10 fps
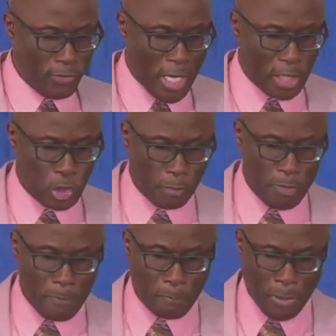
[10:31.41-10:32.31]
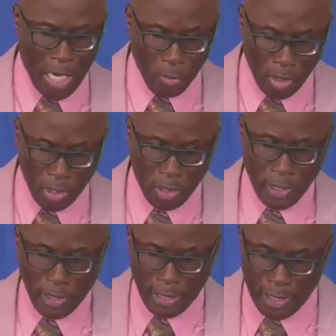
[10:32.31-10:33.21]
There should be power
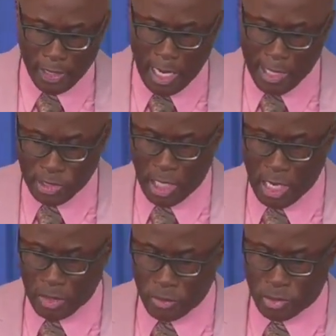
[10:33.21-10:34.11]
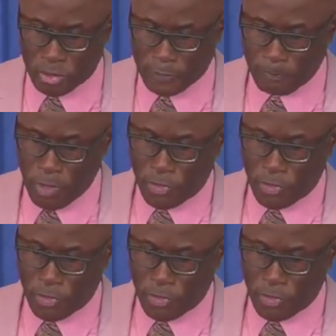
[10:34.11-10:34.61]
in God's house,